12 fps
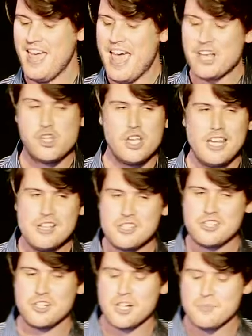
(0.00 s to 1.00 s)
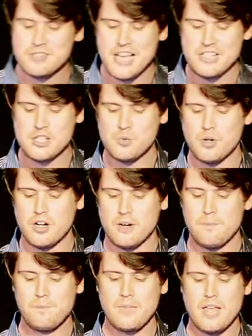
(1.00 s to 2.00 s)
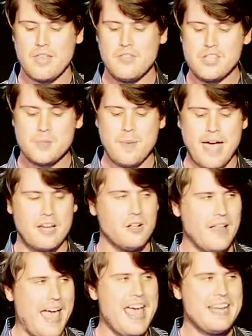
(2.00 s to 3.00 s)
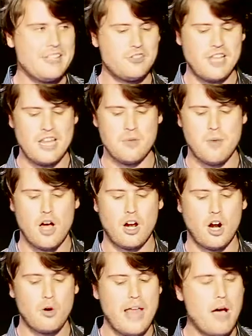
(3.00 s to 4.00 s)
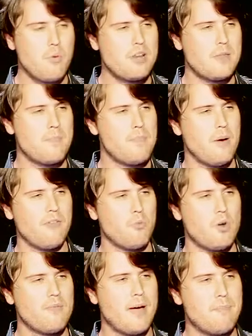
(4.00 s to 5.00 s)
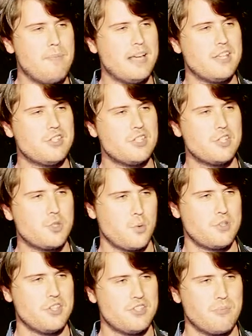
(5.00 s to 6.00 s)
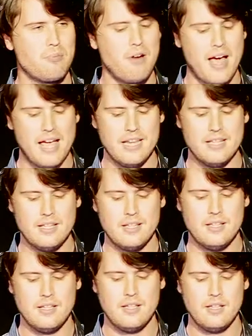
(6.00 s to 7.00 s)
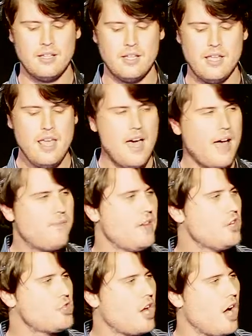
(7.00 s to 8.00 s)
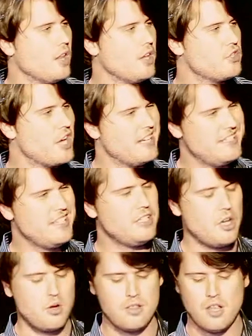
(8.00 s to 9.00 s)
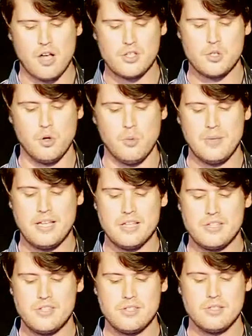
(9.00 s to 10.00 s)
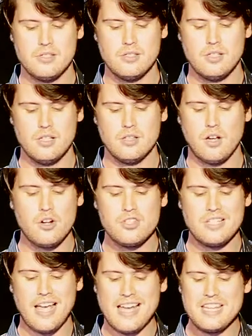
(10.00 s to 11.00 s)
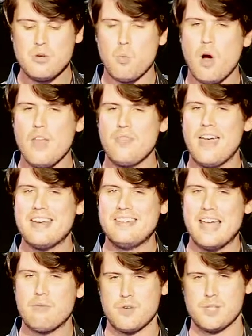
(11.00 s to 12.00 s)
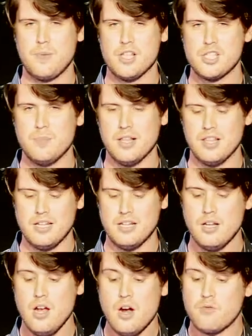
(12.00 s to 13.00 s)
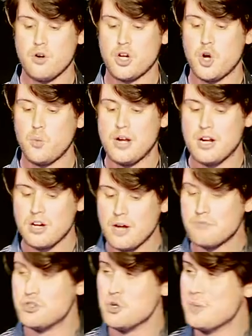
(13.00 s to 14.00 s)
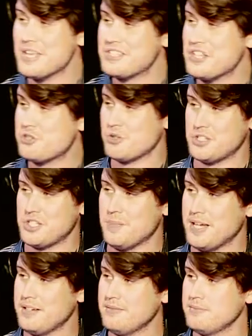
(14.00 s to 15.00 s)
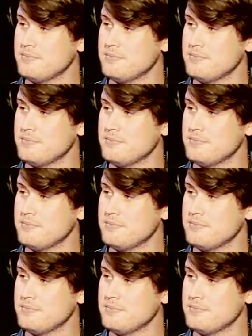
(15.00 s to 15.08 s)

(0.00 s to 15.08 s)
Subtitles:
As shitty as the circumstances were, this battle and its denouement are now one of my biggest sources of pride. I finished college and didn't go to law school because, largely, I didn't want that debt responsibility for a career of dubious interest to me.